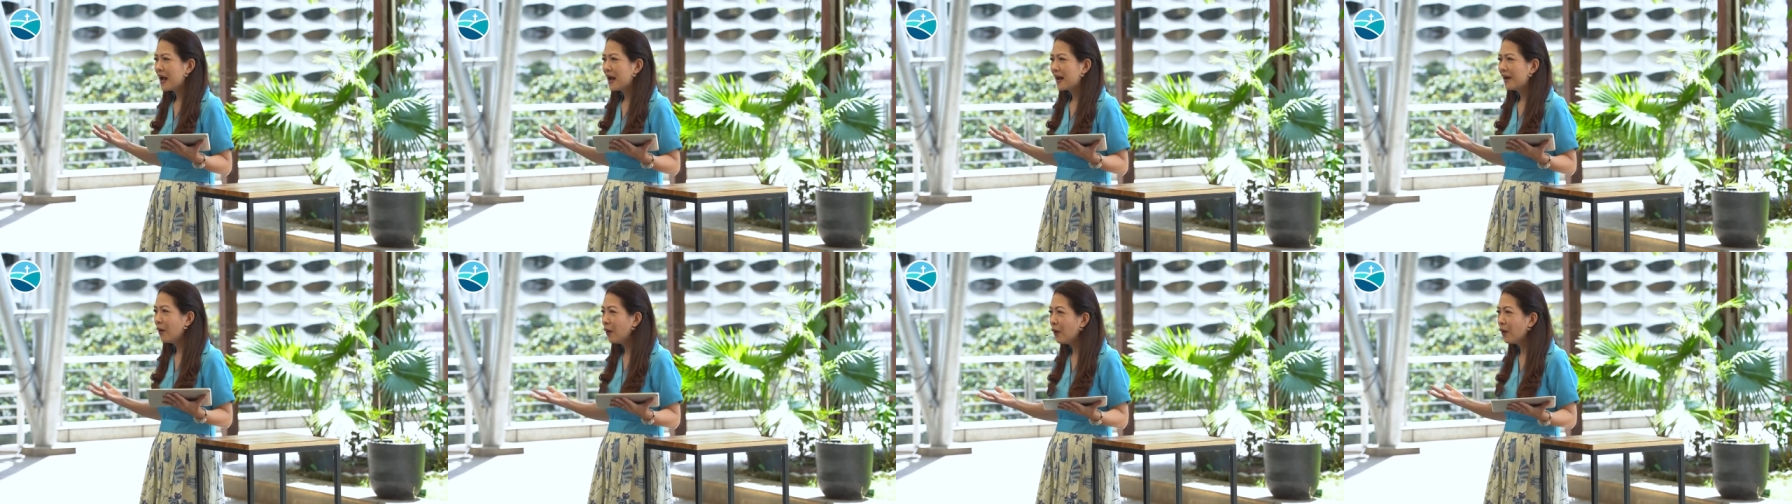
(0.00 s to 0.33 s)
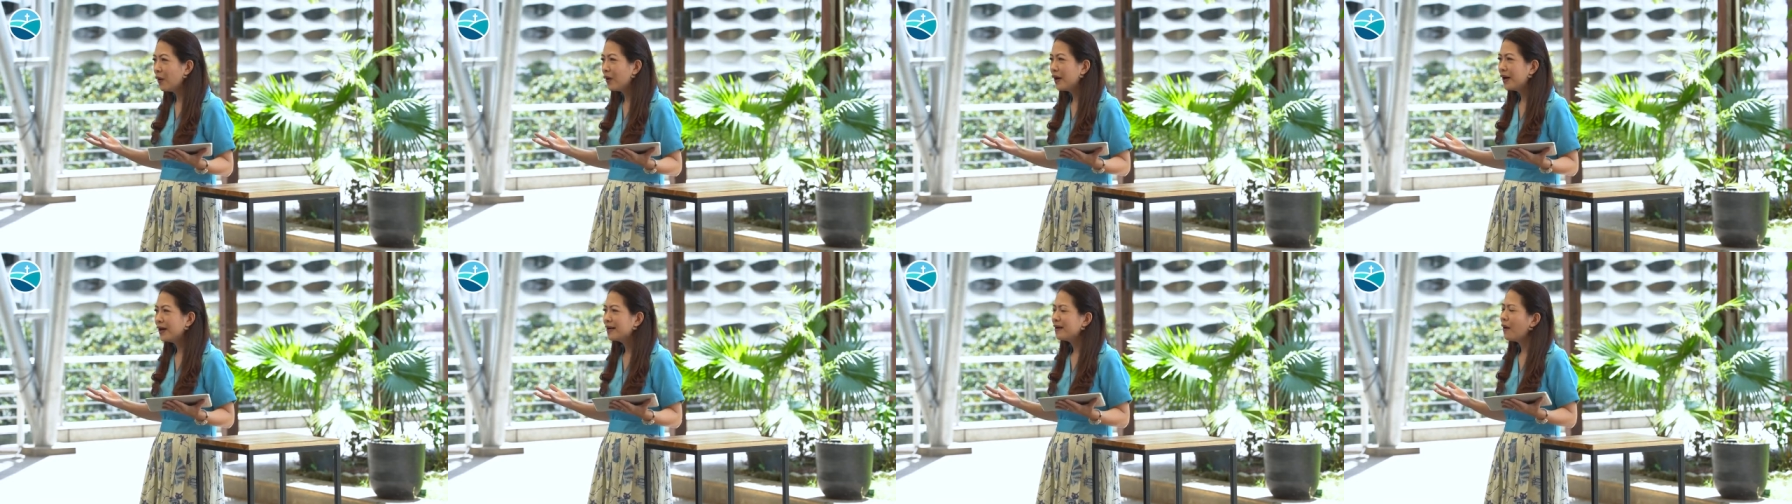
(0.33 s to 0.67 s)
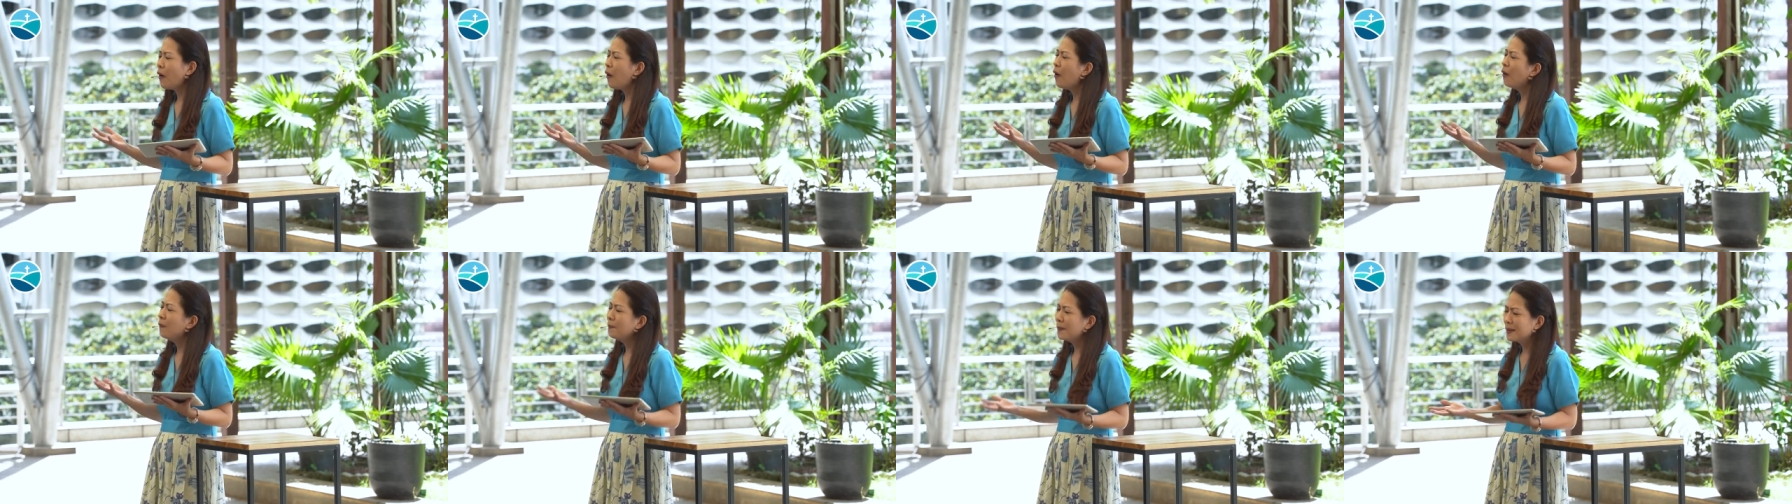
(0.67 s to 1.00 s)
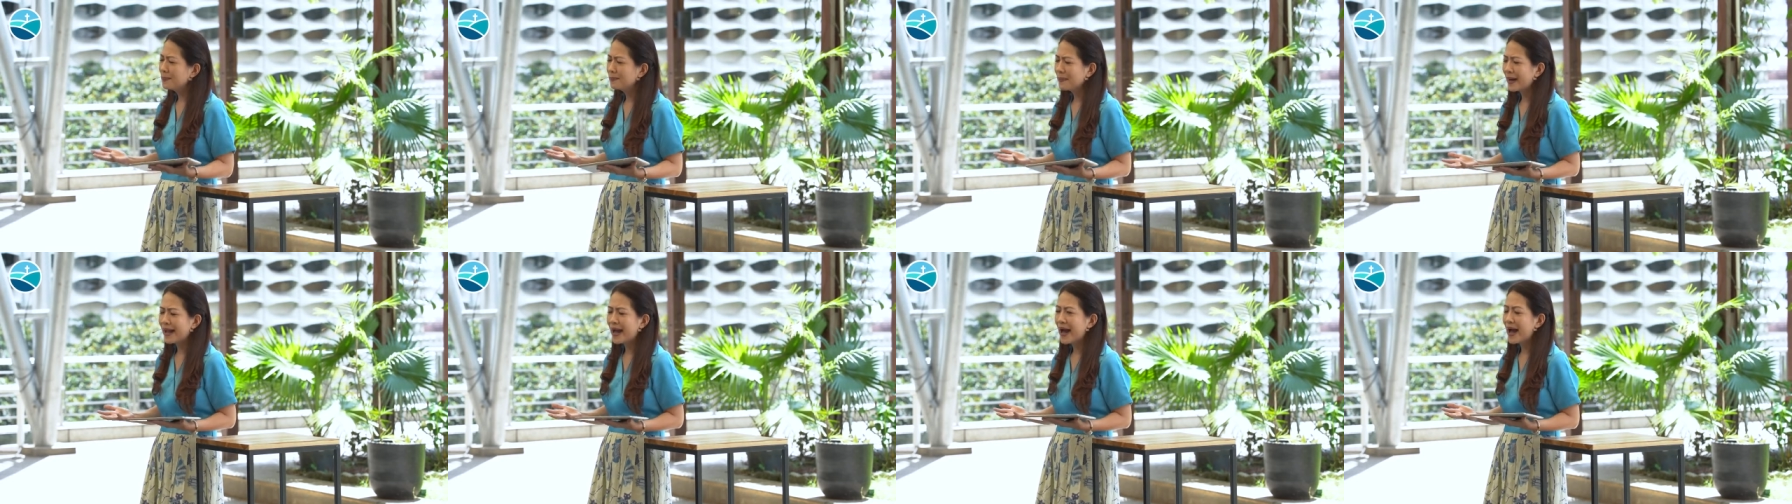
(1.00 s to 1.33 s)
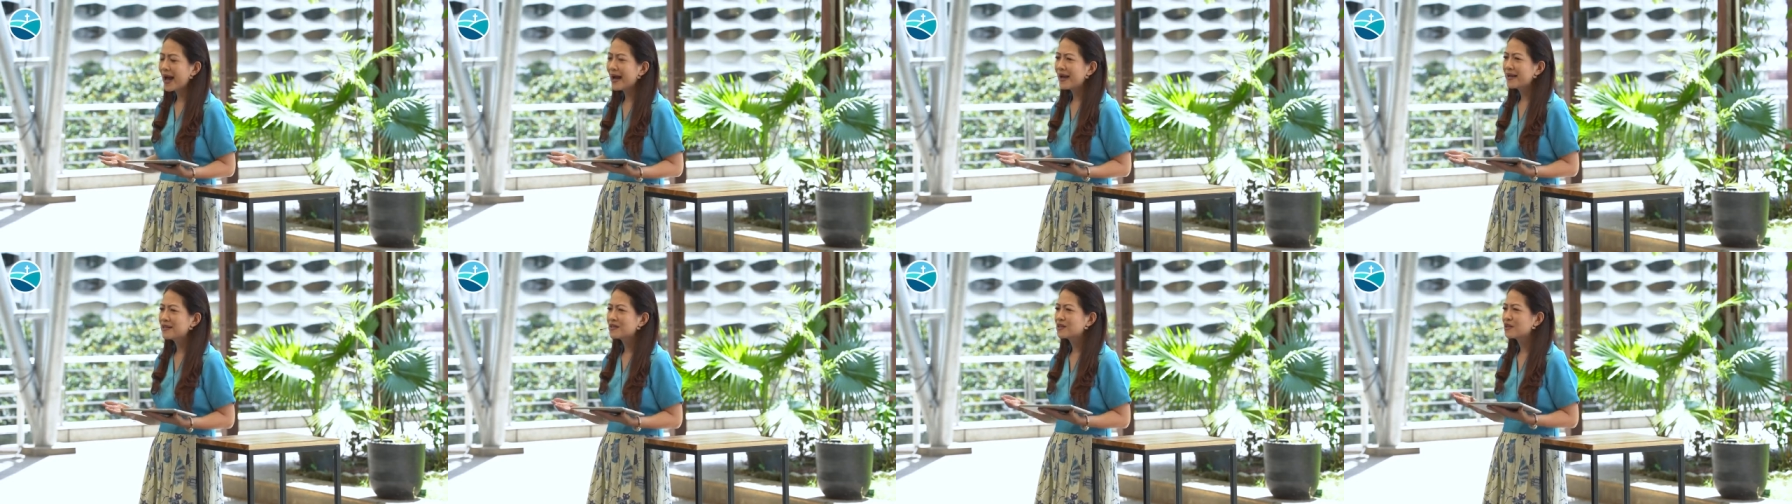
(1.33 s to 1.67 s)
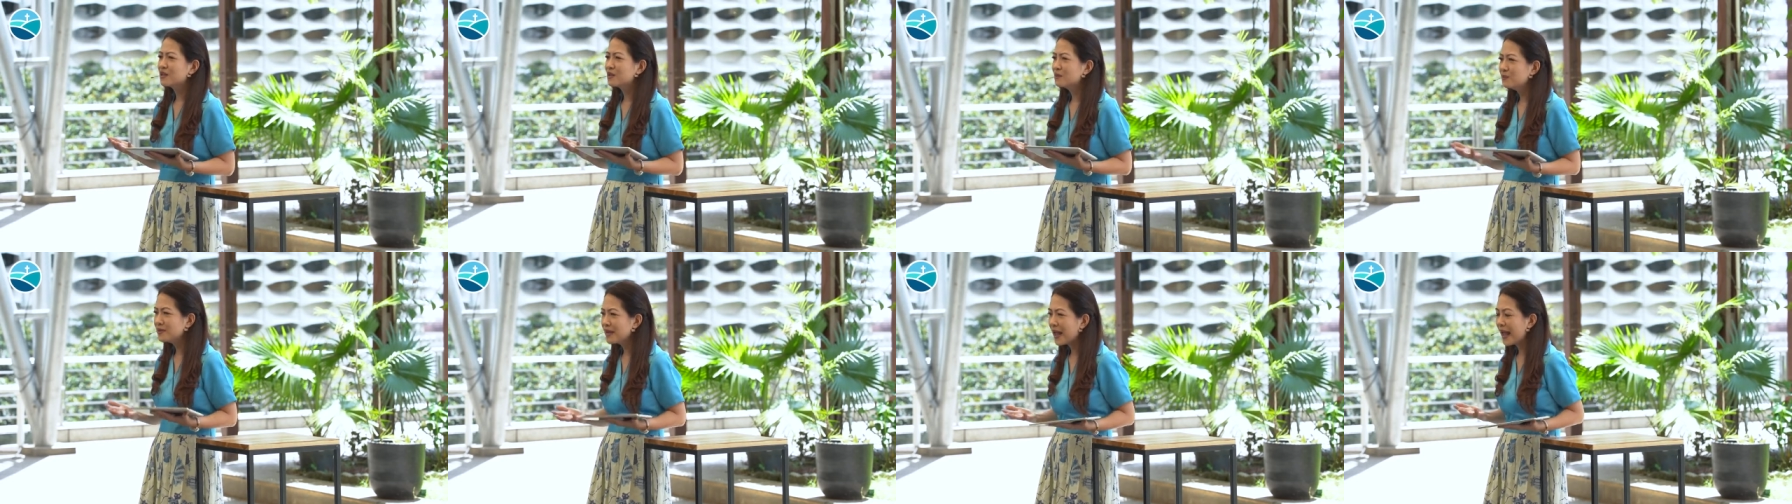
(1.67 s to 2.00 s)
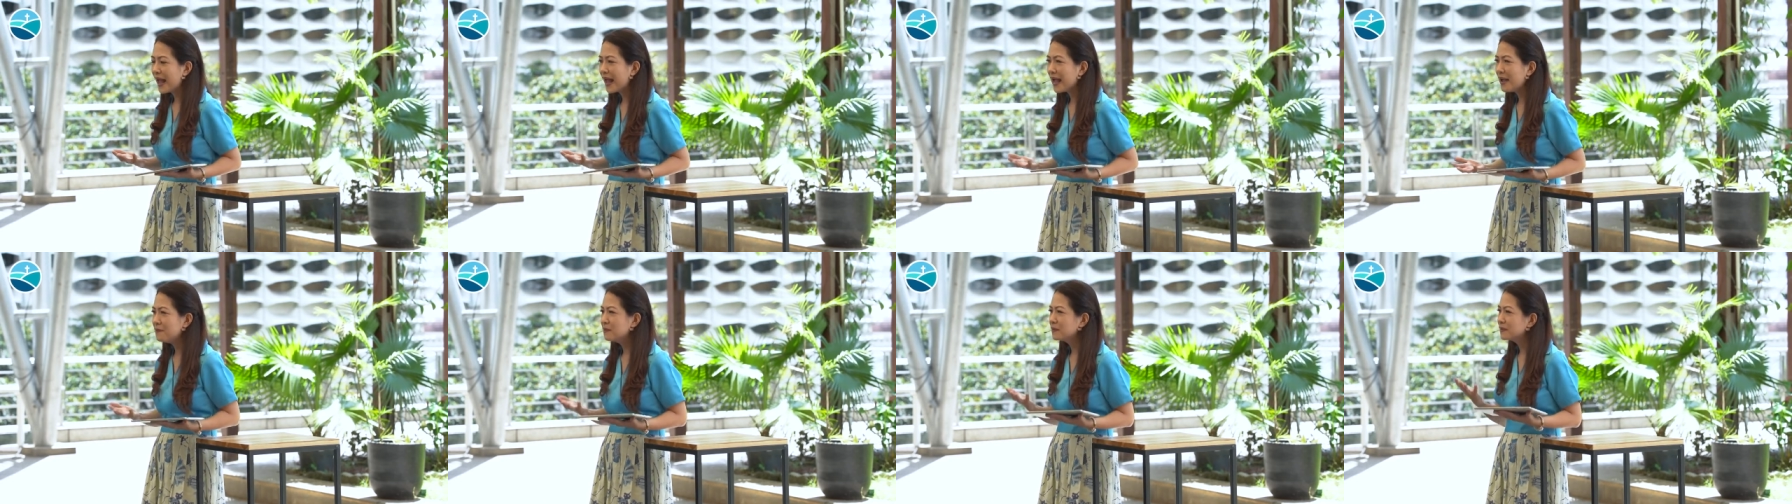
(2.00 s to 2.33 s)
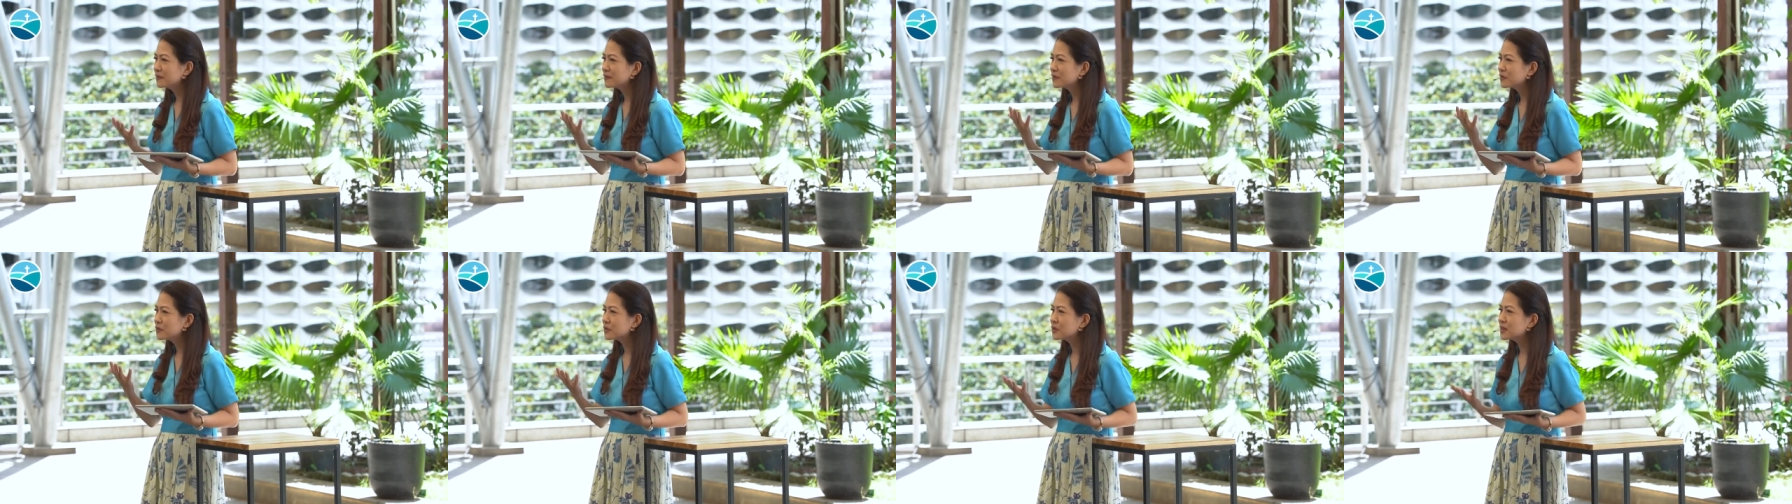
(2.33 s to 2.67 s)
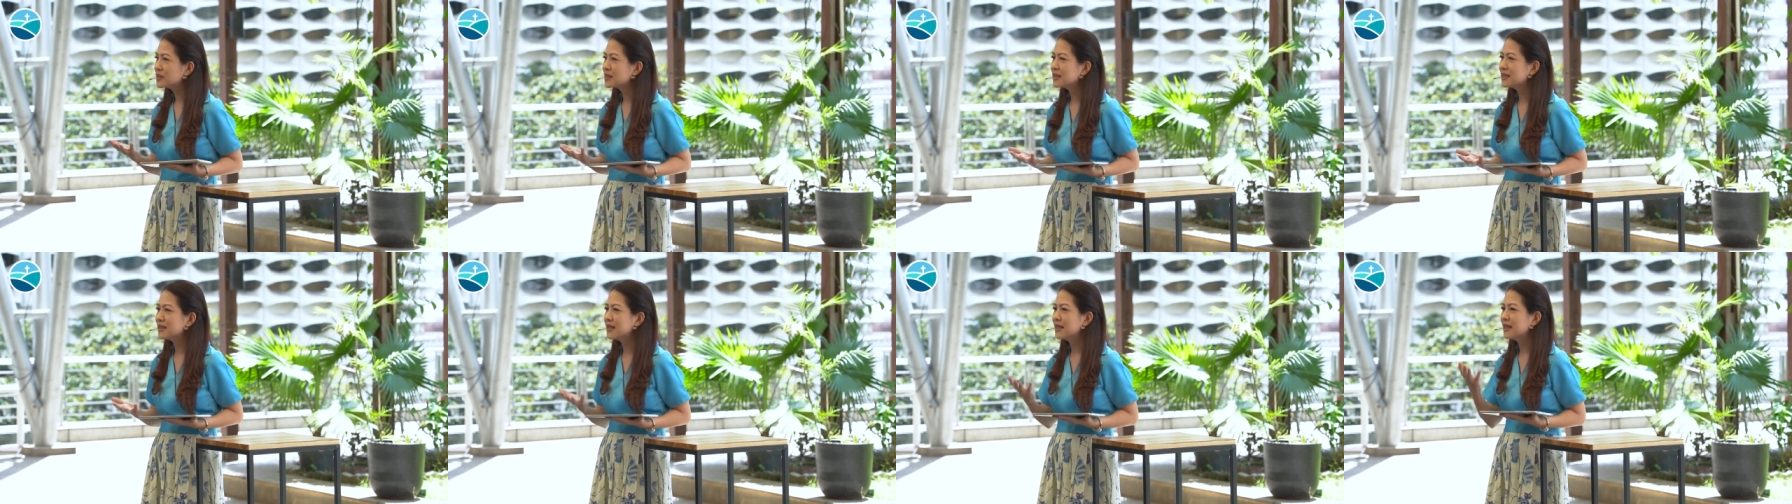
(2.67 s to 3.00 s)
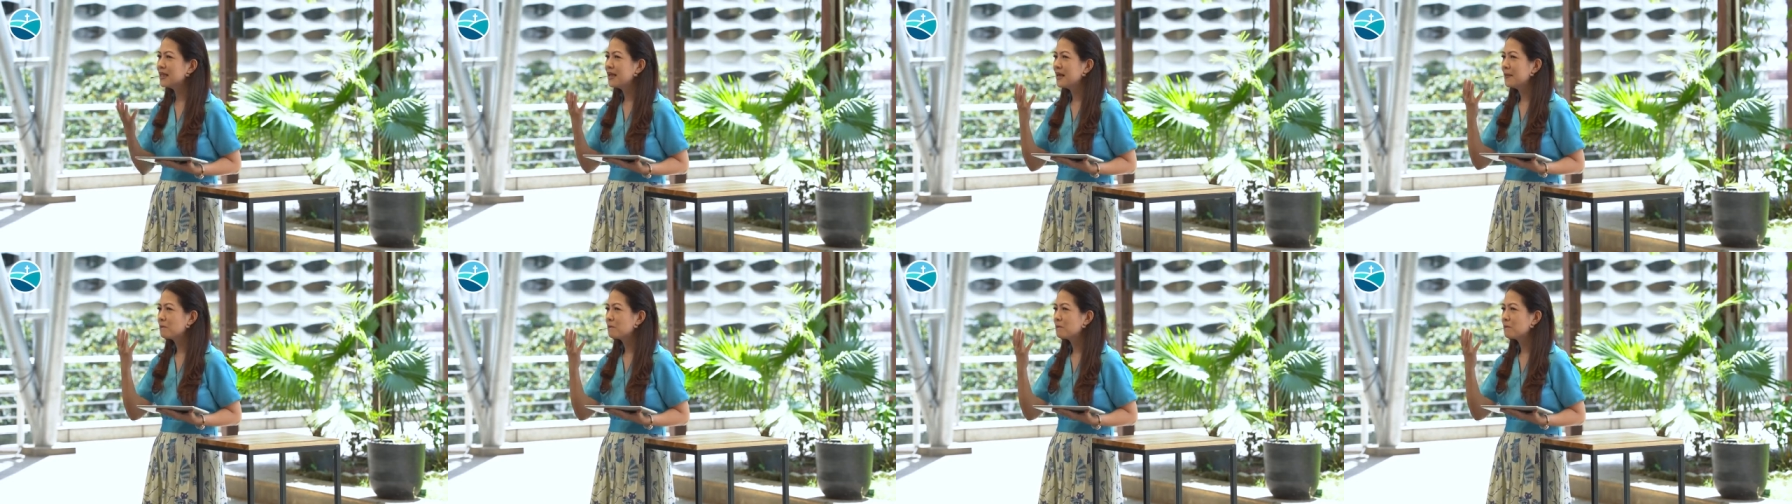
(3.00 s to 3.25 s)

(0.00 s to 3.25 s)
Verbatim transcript: Lord, open my eyes to be able to see